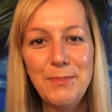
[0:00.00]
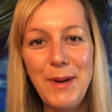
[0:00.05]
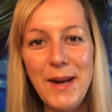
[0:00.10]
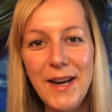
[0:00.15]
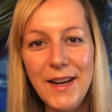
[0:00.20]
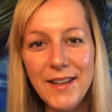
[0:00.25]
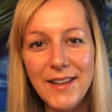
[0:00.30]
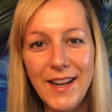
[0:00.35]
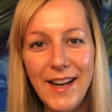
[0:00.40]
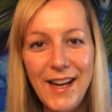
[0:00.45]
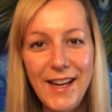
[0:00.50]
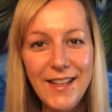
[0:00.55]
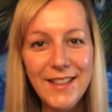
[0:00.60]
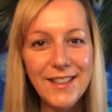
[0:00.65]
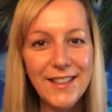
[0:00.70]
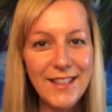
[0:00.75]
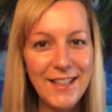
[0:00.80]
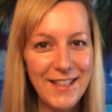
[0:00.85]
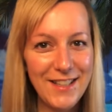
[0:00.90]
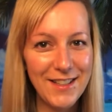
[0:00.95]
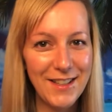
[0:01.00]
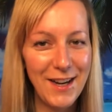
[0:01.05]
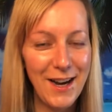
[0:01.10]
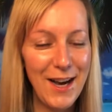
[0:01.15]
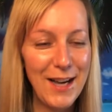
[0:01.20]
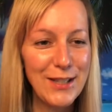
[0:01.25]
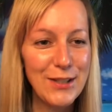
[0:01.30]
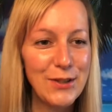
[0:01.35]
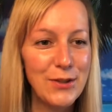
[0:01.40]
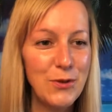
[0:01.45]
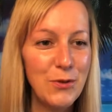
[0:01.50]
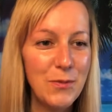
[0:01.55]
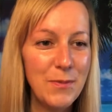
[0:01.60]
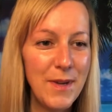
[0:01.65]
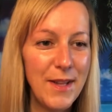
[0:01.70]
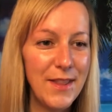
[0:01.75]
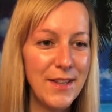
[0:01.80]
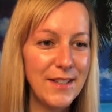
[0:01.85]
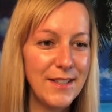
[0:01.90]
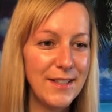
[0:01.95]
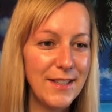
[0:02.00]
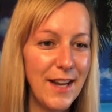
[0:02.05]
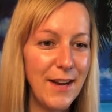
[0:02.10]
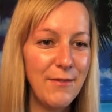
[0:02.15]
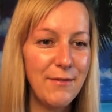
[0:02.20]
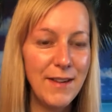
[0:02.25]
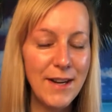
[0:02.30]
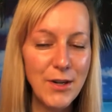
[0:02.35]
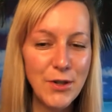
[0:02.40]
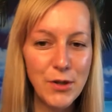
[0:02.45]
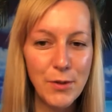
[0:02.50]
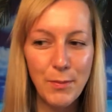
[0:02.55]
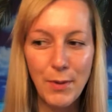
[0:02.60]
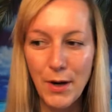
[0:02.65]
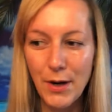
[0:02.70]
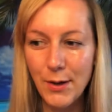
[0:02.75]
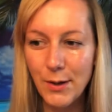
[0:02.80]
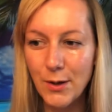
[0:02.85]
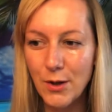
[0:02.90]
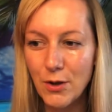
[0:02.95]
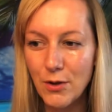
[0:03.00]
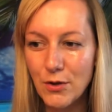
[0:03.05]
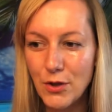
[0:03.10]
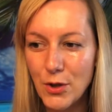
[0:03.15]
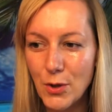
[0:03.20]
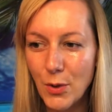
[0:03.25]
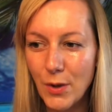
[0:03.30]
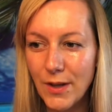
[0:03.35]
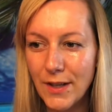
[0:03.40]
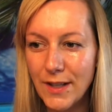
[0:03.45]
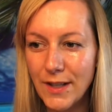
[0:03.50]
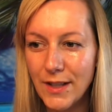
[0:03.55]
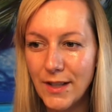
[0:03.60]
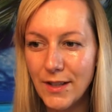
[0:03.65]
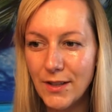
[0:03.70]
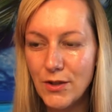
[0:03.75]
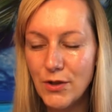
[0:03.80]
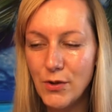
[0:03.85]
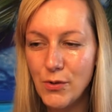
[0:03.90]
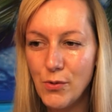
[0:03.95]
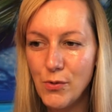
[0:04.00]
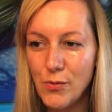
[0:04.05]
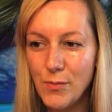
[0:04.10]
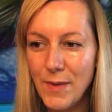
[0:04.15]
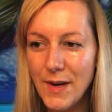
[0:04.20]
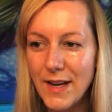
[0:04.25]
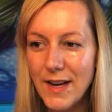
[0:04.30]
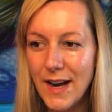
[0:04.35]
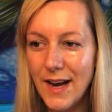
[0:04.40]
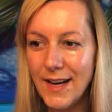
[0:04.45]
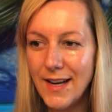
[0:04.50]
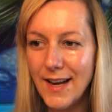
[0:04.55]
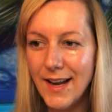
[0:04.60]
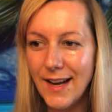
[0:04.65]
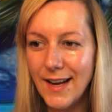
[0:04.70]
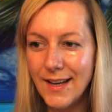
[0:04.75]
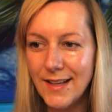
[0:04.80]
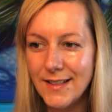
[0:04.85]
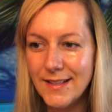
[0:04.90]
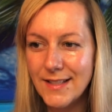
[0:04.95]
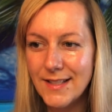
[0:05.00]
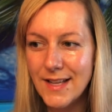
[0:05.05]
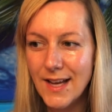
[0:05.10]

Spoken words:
pink alien costume in this adventure park shortly to midnight, and